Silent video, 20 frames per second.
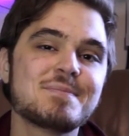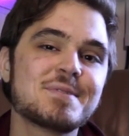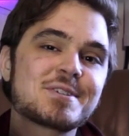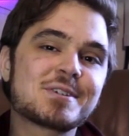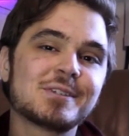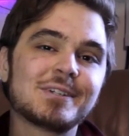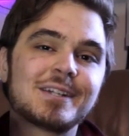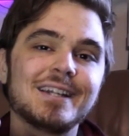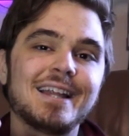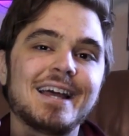Be
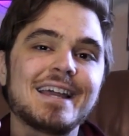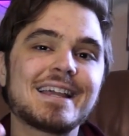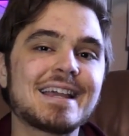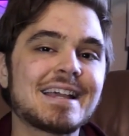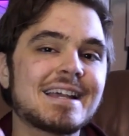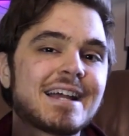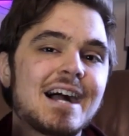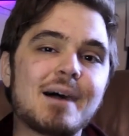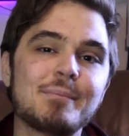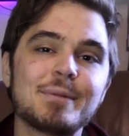sure to
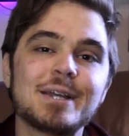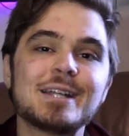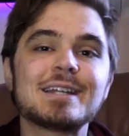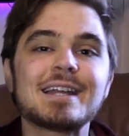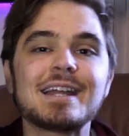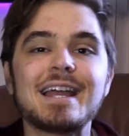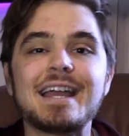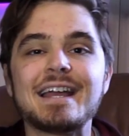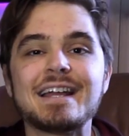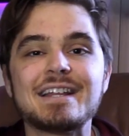like, comment,
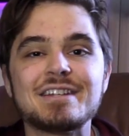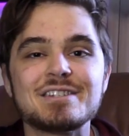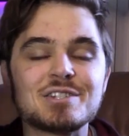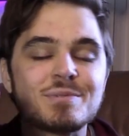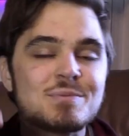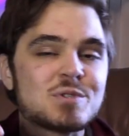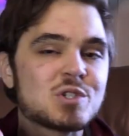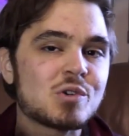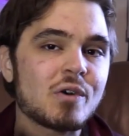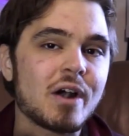and
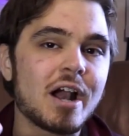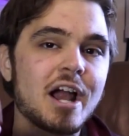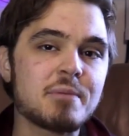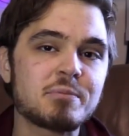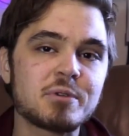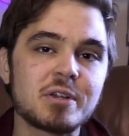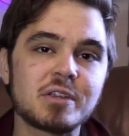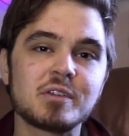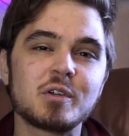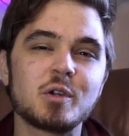
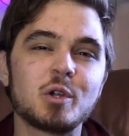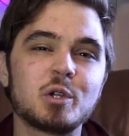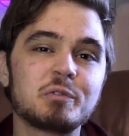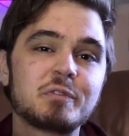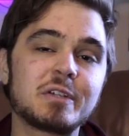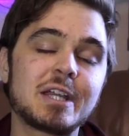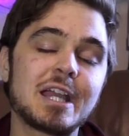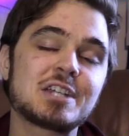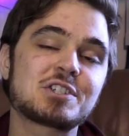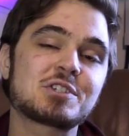subscribe. Ring the
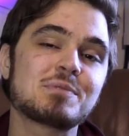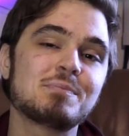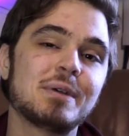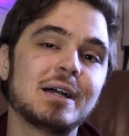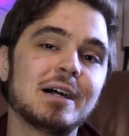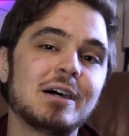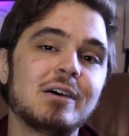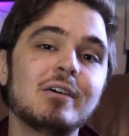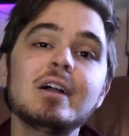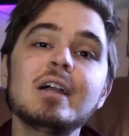notification
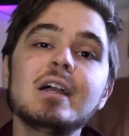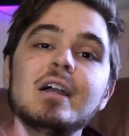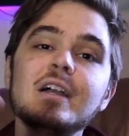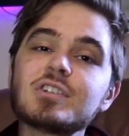bell.